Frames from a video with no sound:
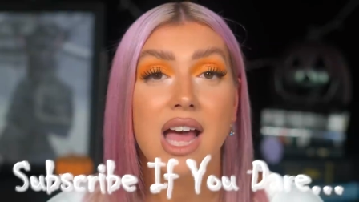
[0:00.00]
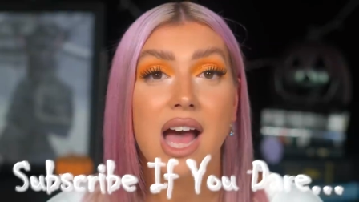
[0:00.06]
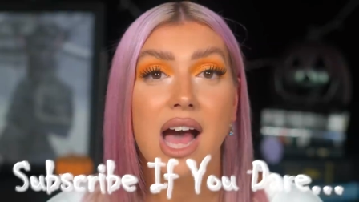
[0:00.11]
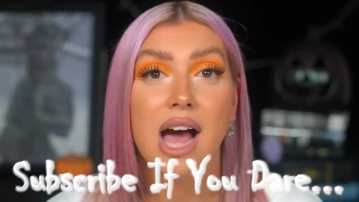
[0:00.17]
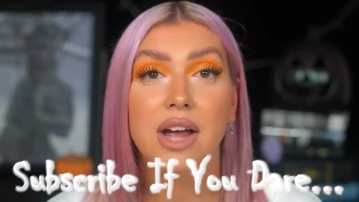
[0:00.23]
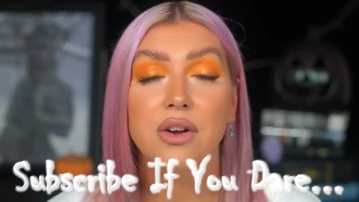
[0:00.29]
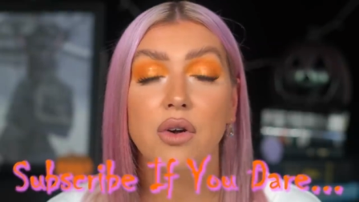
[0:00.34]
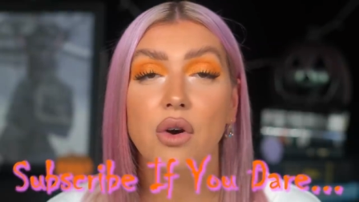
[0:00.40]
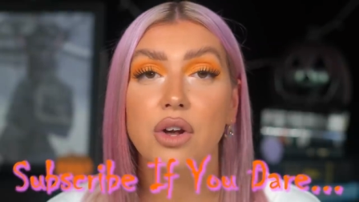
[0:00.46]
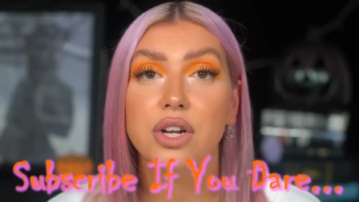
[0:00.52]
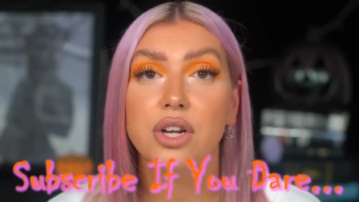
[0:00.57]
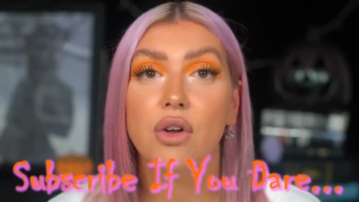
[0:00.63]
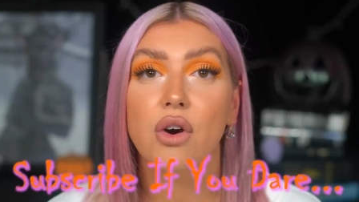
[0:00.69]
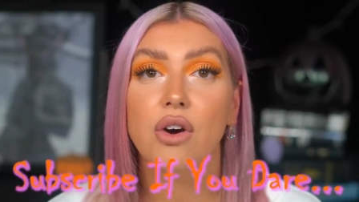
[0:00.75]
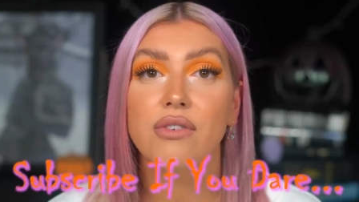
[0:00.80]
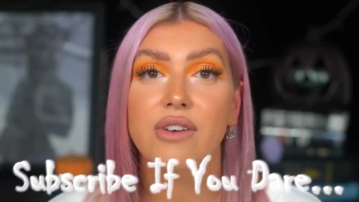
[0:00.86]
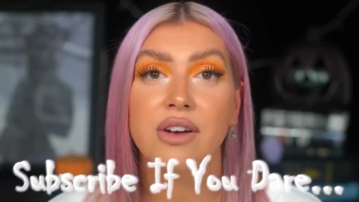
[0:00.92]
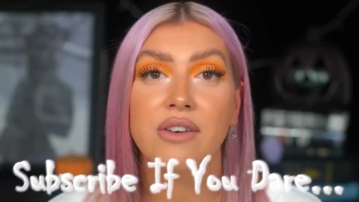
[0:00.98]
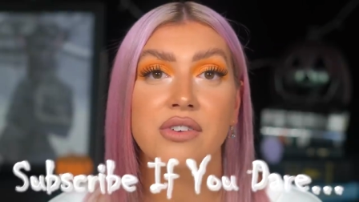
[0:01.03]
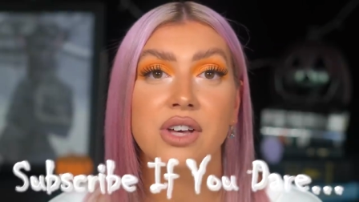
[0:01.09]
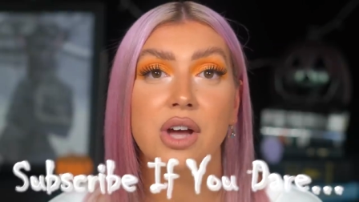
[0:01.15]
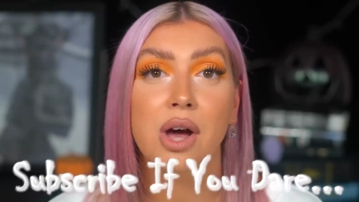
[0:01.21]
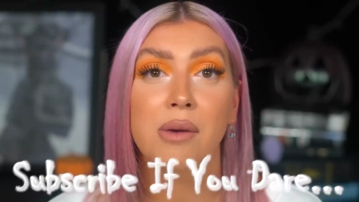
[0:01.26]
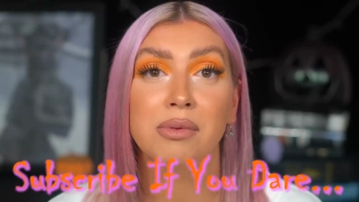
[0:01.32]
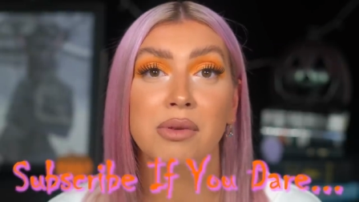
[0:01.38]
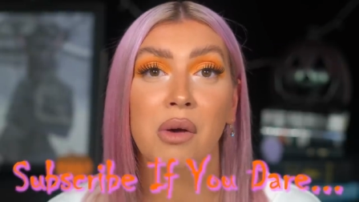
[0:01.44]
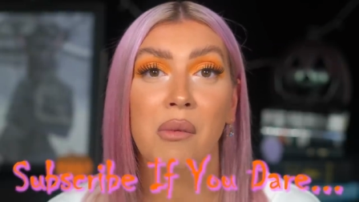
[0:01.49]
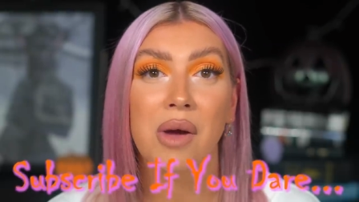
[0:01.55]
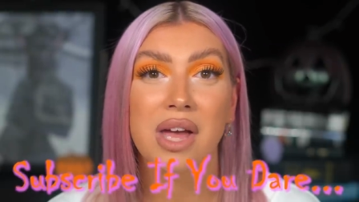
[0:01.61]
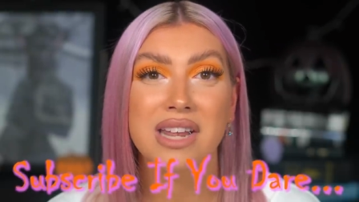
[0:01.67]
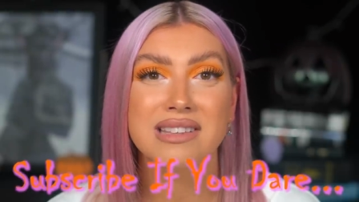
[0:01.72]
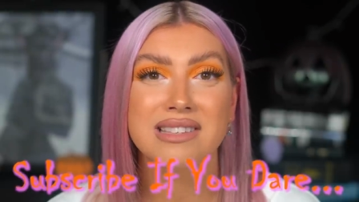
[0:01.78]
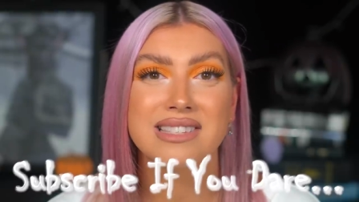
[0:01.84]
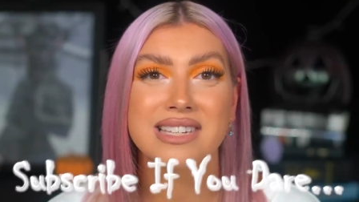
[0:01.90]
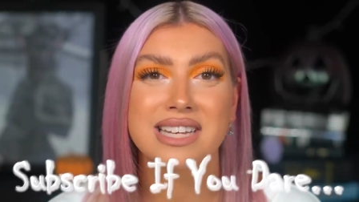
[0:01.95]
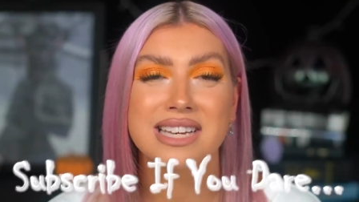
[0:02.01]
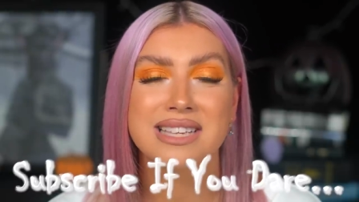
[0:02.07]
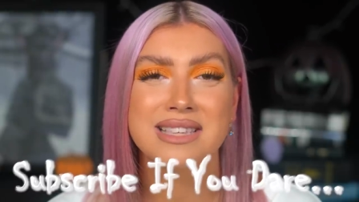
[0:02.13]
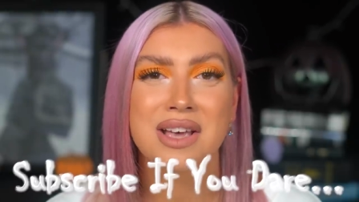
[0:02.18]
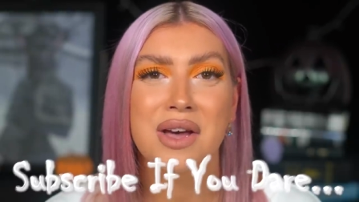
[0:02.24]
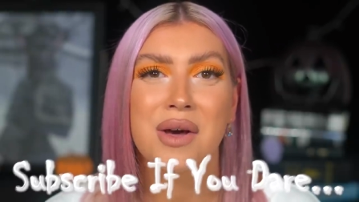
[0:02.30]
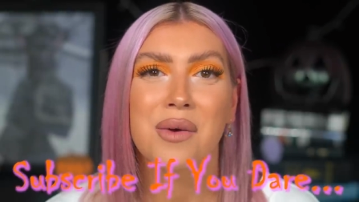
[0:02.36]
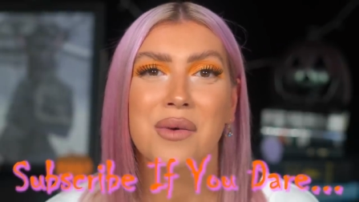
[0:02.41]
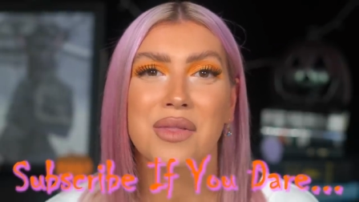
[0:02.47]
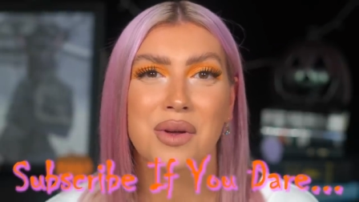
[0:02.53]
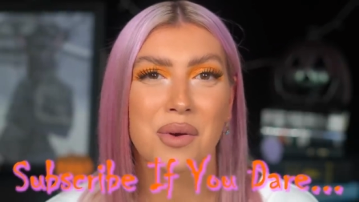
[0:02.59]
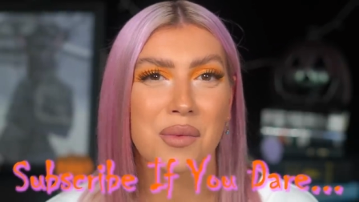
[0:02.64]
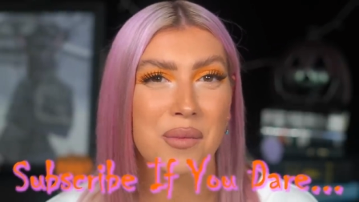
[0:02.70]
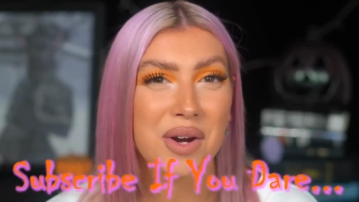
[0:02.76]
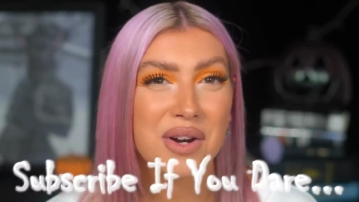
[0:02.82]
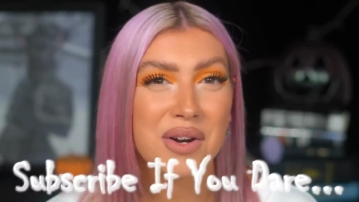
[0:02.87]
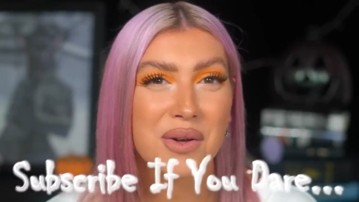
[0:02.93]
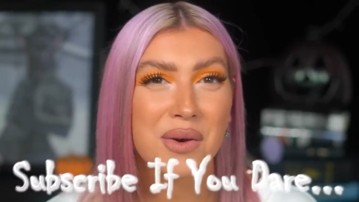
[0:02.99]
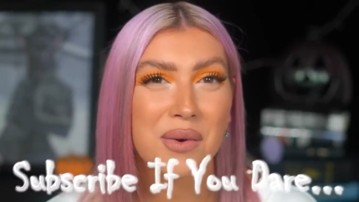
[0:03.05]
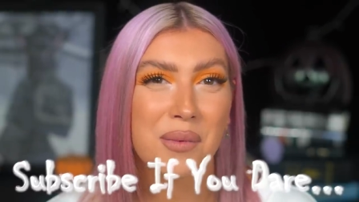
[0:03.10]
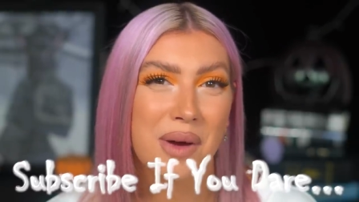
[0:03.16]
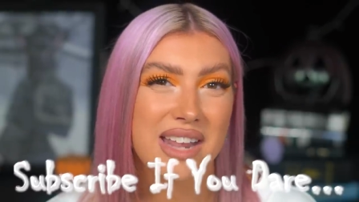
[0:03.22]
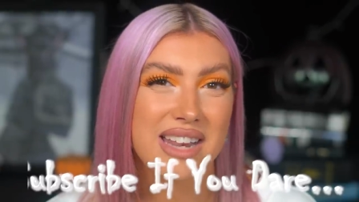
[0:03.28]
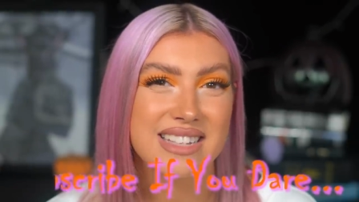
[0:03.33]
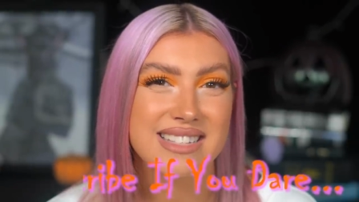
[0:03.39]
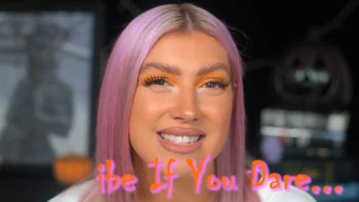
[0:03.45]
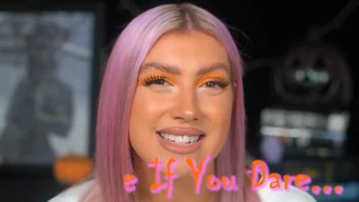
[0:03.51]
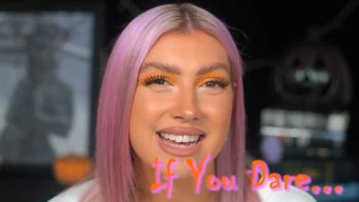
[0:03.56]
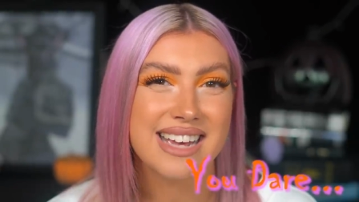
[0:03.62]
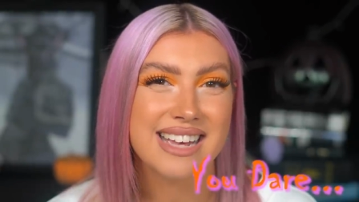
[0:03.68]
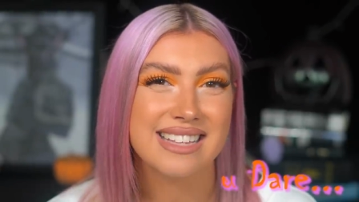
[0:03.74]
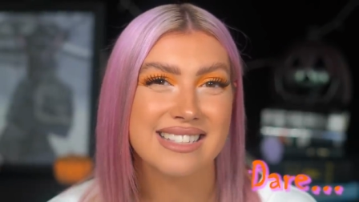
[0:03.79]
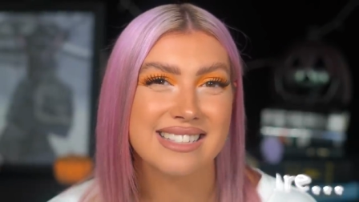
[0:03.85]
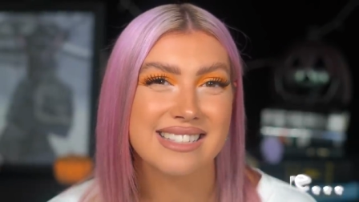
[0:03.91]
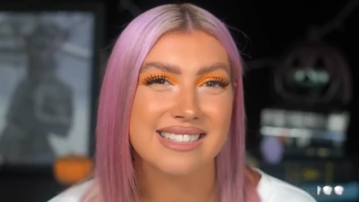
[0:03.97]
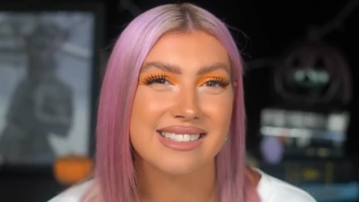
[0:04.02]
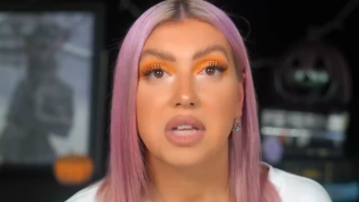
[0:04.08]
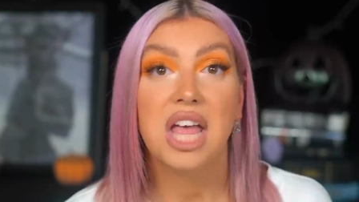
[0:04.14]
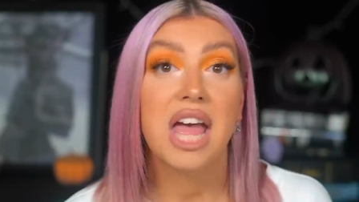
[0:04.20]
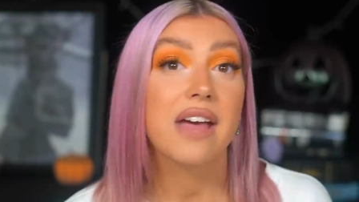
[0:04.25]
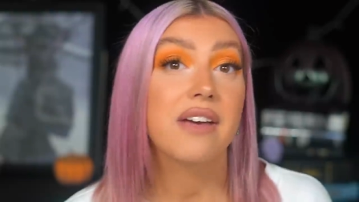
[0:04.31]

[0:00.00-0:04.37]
and on and off every couple of Wednesdays with our Weirdo Wednesdays.